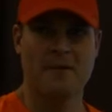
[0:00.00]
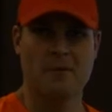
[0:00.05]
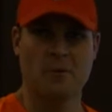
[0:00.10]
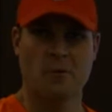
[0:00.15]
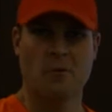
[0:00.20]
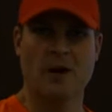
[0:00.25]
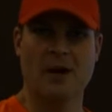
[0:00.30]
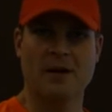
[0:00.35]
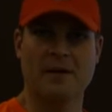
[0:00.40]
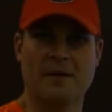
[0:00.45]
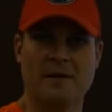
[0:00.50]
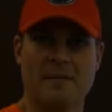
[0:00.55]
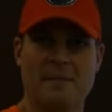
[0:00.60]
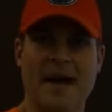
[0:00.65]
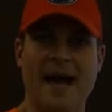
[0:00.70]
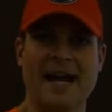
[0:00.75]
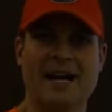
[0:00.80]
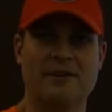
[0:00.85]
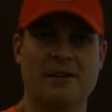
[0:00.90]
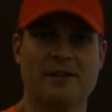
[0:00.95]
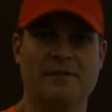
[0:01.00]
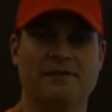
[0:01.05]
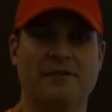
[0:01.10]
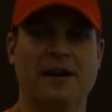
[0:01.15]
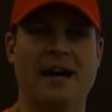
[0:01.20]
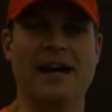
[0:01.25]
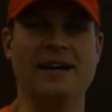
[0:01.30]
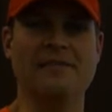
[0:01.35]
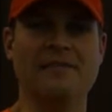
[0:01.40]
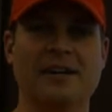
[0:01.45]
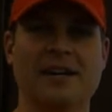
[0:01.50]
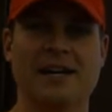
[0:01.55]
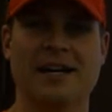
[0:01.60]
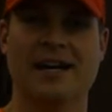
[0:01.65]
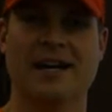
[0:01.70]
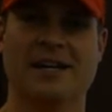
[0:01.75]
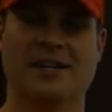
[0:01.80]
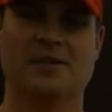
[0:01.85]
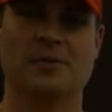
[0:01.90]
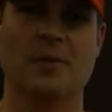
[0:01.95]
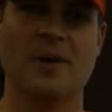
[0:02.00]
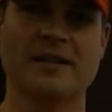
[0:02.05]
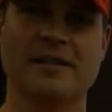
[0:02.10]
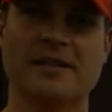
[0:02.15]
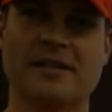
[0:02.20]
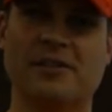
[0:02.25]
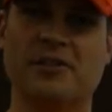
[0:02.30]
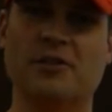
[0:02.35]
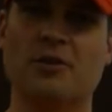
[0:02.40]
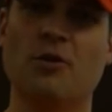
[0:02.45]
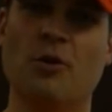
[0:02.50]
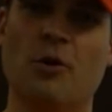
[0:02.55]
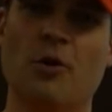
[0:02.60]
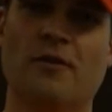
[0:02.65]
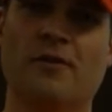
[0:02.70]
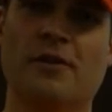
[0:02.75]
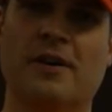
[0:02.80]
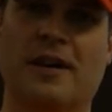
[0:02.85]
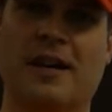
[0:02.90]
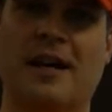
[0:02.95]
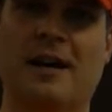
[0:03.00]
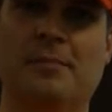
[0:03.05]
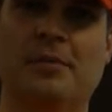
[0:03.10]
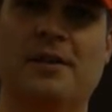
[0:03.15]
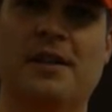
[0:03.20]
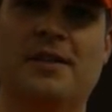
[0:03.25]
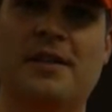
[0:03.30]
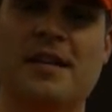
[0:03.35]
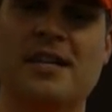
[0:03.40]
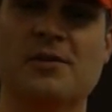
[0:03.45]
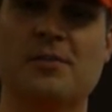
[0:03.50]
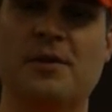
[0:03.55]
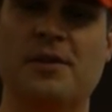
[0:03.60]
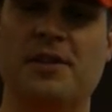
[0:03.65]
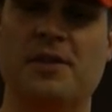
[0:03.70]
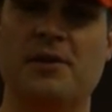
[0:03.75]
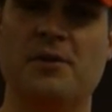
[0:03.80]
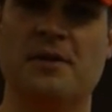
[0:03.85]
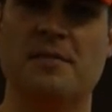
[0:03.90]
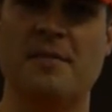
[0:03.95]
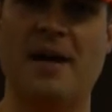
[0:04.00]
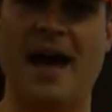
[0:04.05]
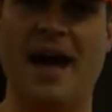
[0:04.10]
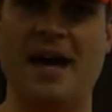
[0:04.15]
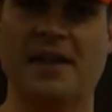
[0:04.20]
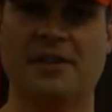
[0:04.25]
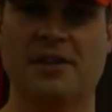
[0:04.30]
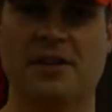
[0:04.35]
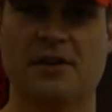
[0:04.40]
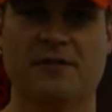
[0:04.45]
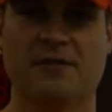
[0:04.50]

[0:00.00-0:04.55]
Welcome back, grade 5. Just wanted to go over a couple of things with you in math your